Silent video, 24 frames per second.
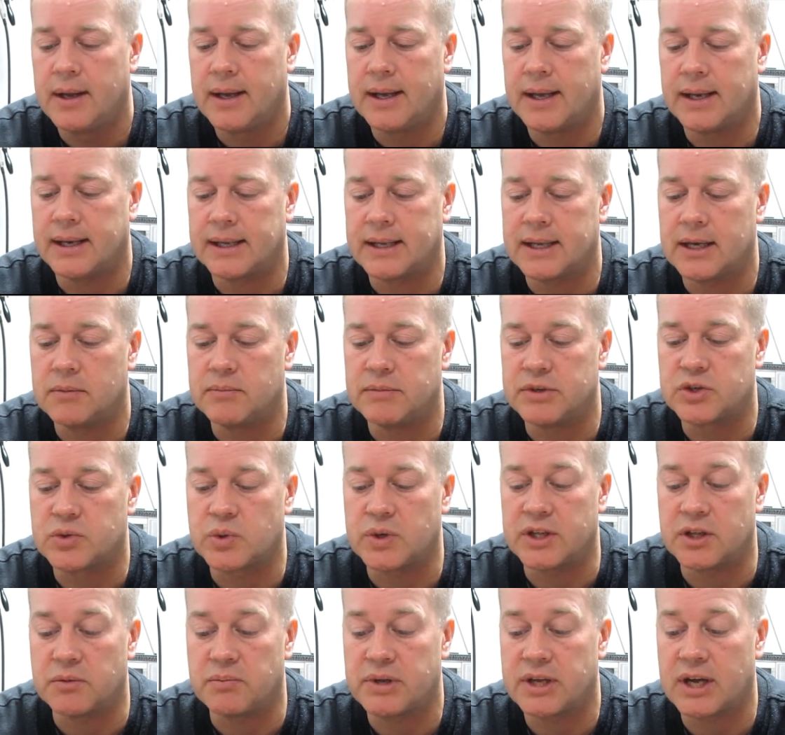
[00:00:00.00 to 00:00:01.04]
and again
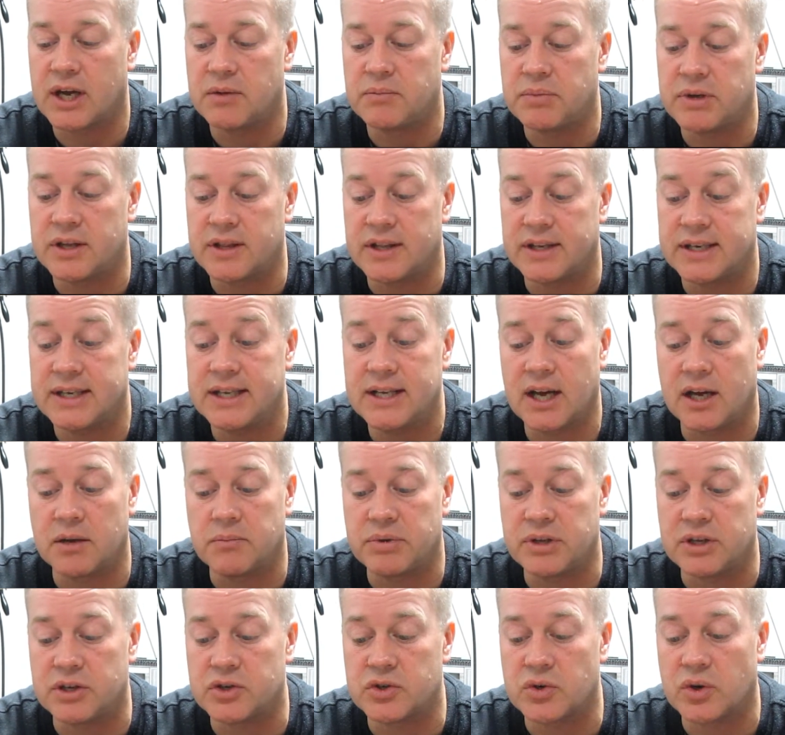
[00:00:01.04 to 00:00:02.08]
between the PIP and the
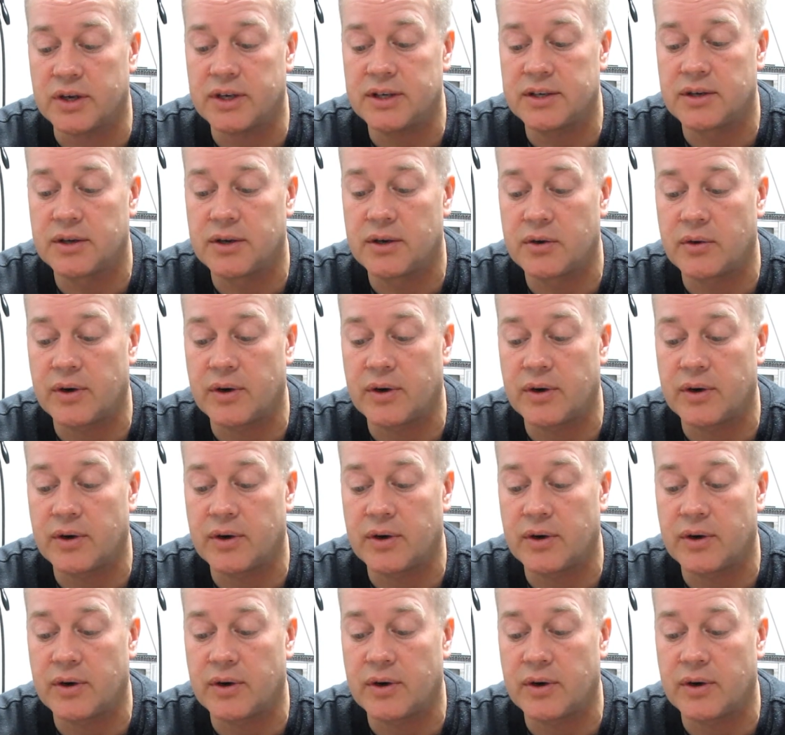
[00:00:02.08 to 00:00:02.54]
DIP joint,